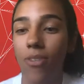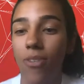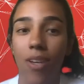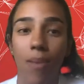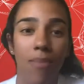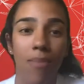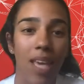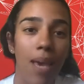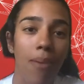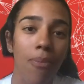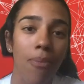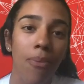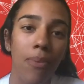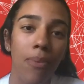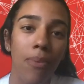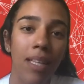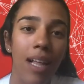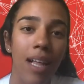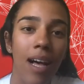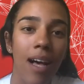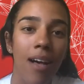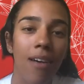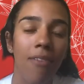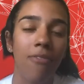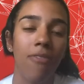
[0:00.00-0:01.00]
capable
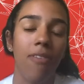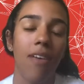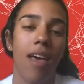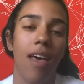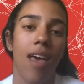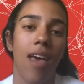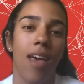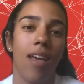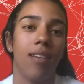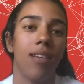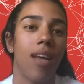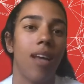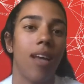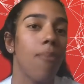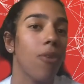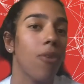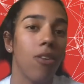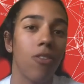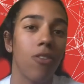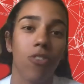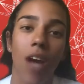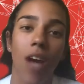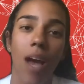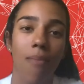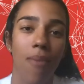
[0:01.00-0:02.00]
of, and I'm
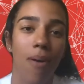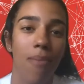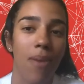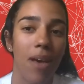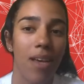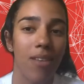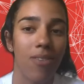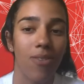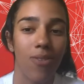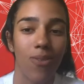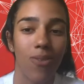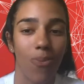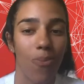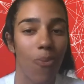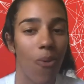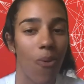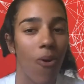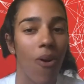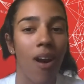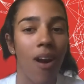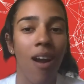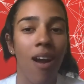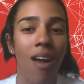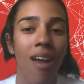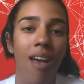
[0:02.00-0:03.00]
gonna try my best to do
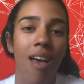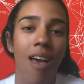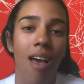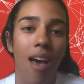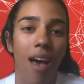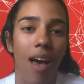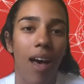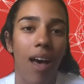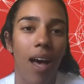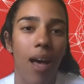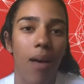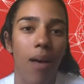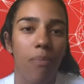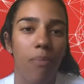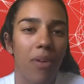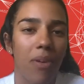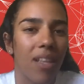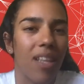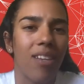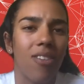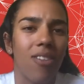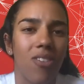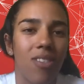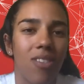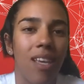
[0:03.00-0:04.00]
more. But
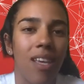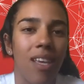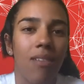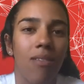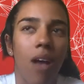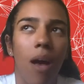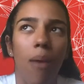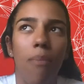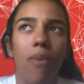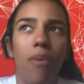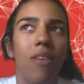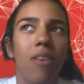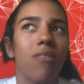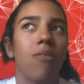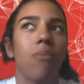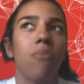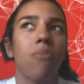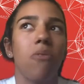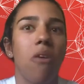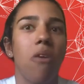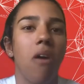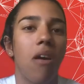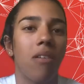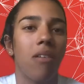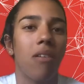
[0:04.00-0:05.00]
like just like not being
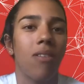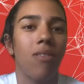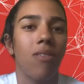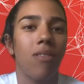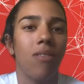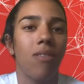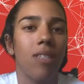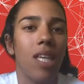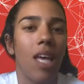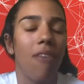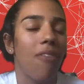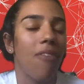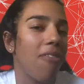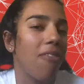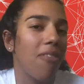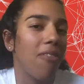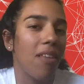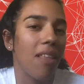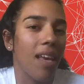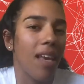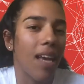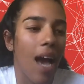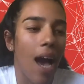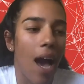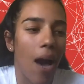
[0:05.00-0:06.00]
super hard on yourself. I
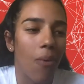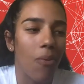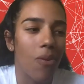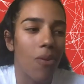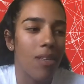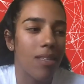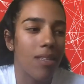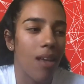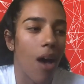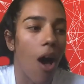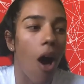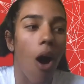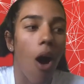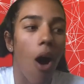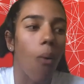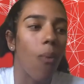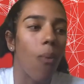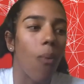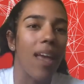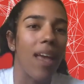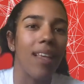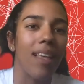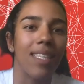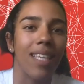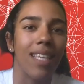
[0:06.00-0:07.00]
felt like I was
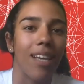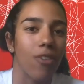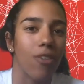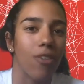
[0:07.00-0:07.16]
always like